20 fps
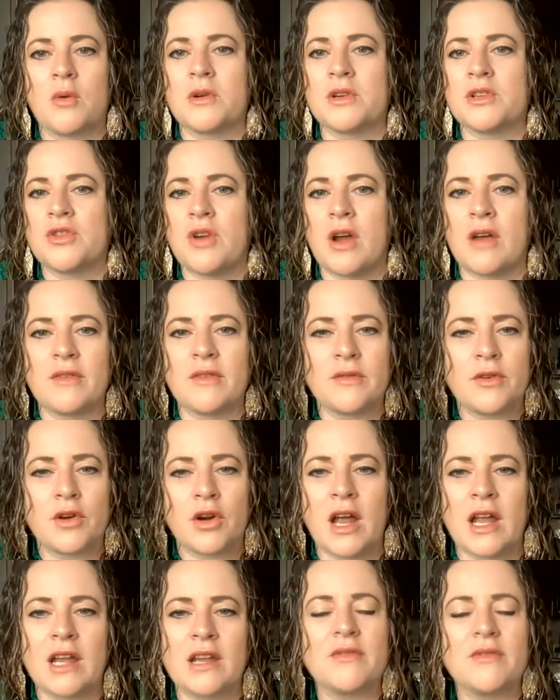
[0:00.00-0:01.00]
We're striving for
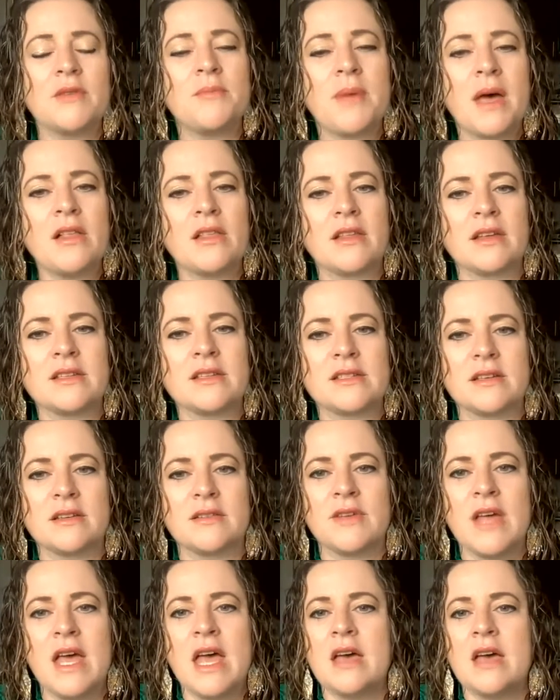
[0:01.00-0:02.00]
kind of a balance
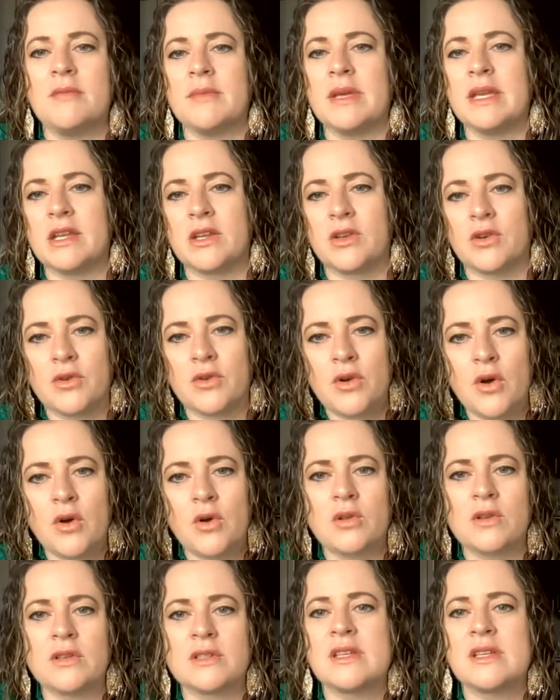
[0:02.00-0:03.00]
of meeting your
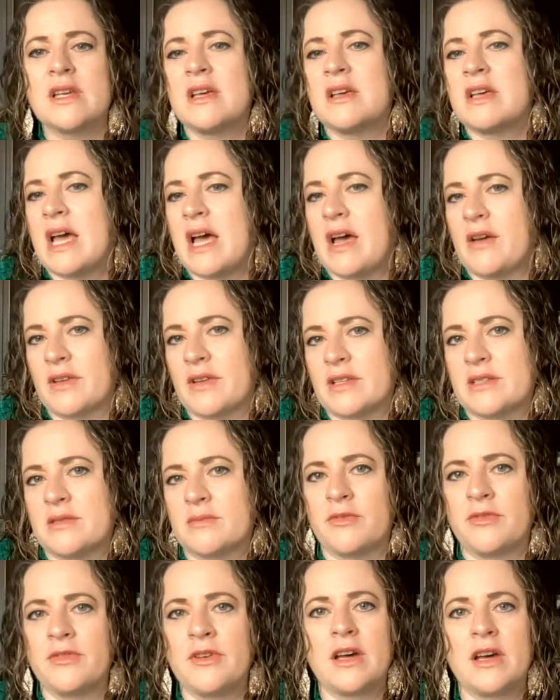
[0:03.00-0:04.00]
goals, having some
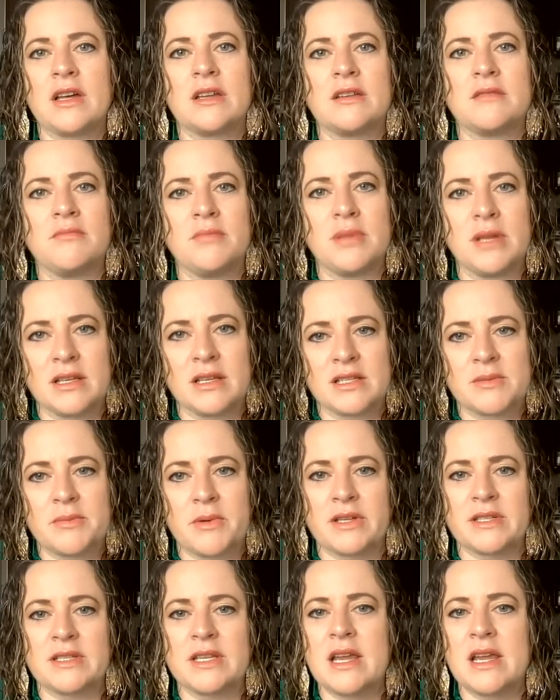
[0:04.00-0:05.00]
fun, being
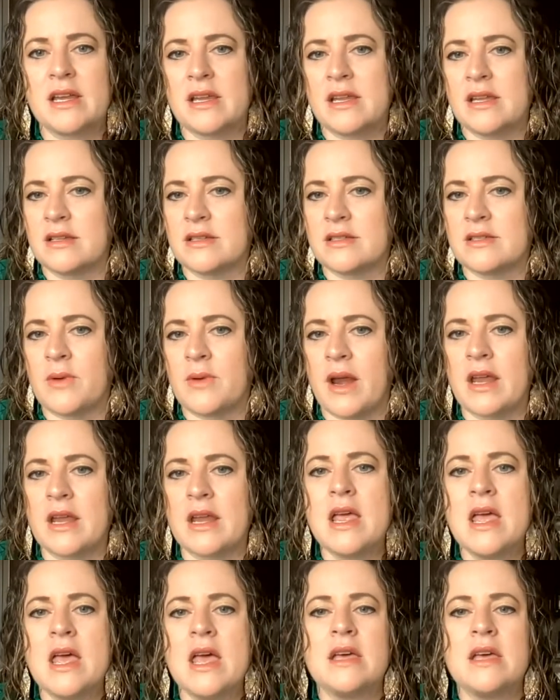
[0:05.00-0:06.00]
spontaneous,
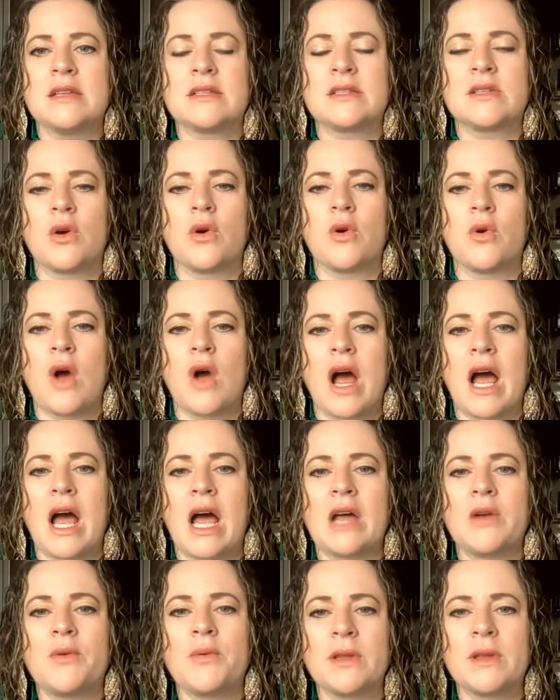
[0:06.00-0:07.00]
right? So
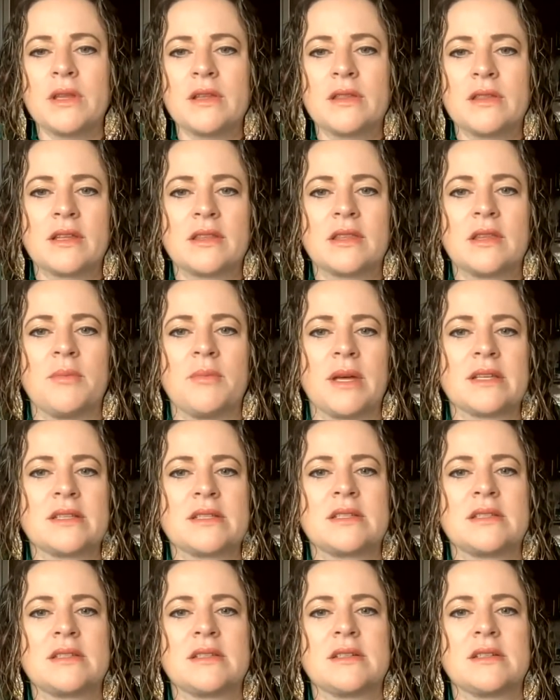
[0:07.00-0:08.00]
I really think the
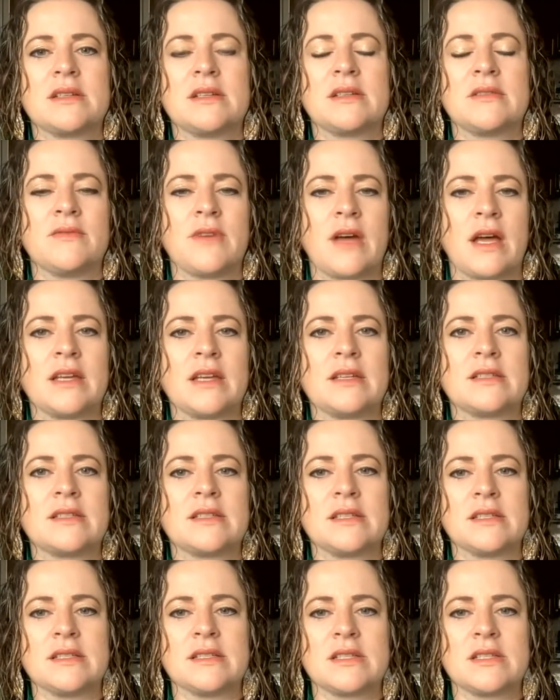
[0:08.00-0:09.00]
best advice
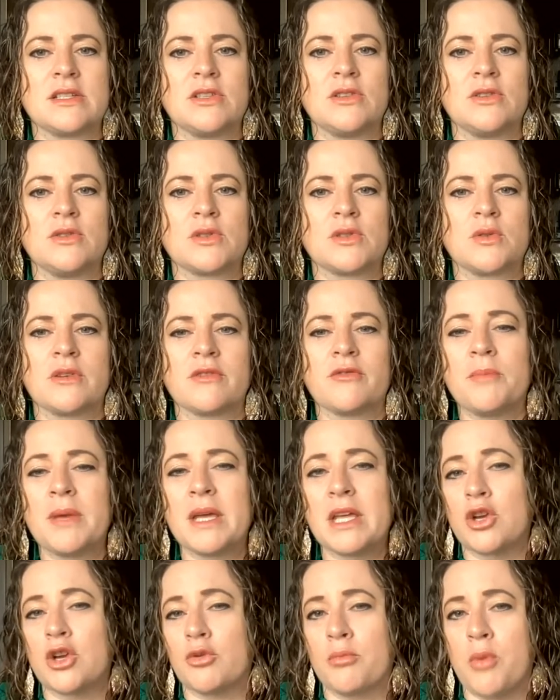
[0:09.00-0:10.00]
is to sort of
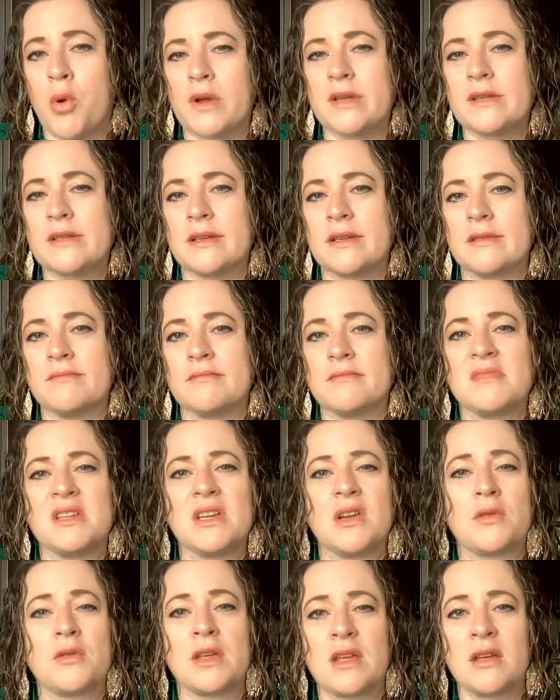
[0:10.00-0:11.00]
pick your poison.
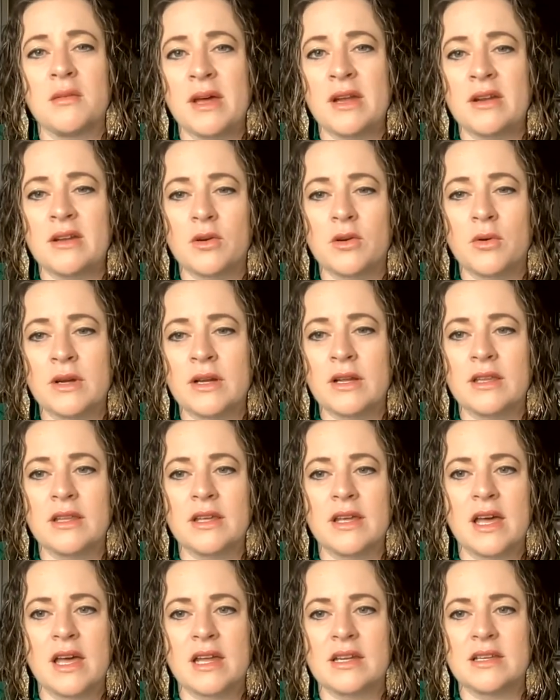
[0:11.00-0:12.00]
Think about it
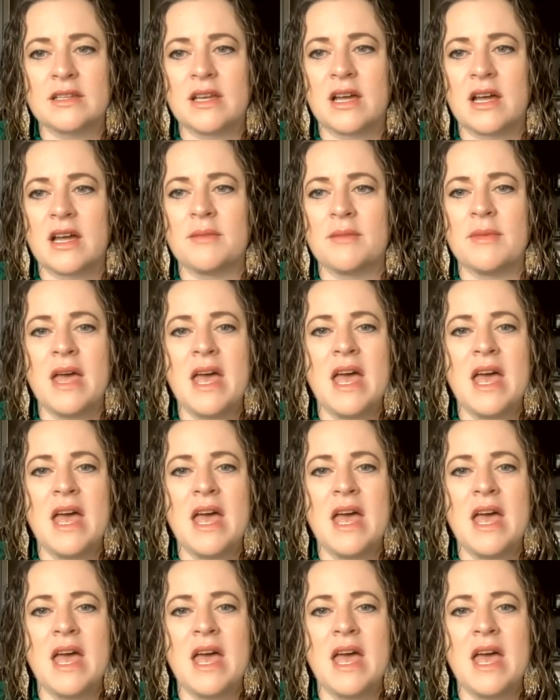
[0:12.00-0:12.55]
critically ahead of time.